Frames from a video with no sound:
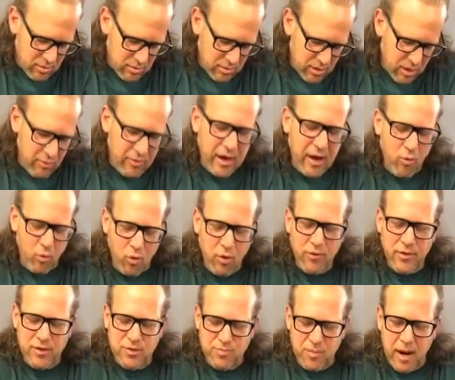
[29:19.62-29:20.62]
How can I
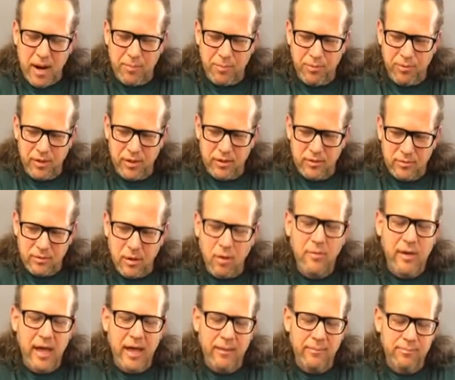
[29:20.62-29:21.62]
word this properly?
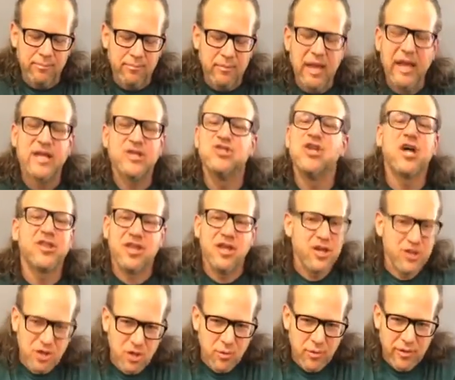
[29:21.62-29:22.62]
Okay, it has nothing
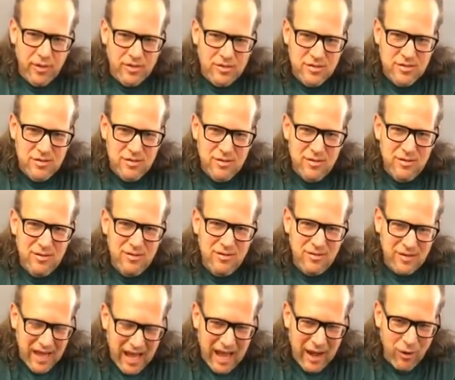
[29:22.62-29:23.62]
to do with it.
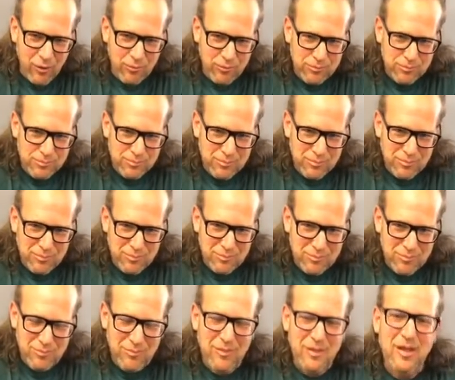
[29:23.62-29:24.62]
Now,
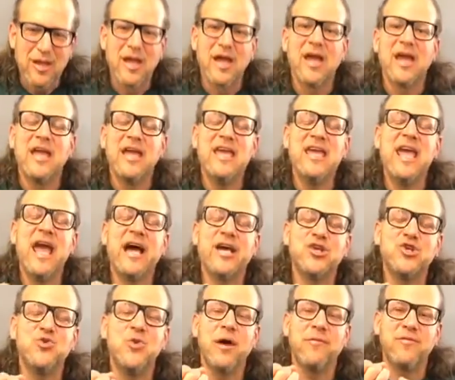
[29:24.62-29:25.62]

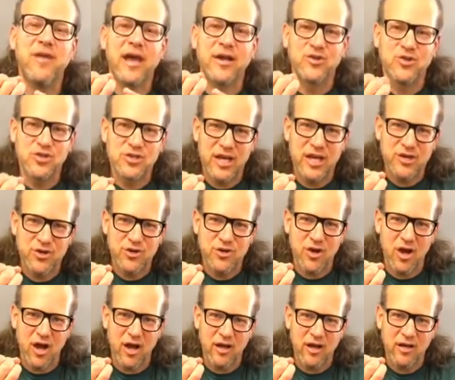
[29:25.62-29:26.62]
yes, you have to exercise your
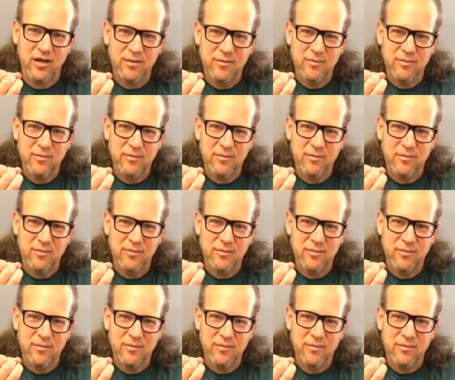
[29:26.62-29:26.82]
dog.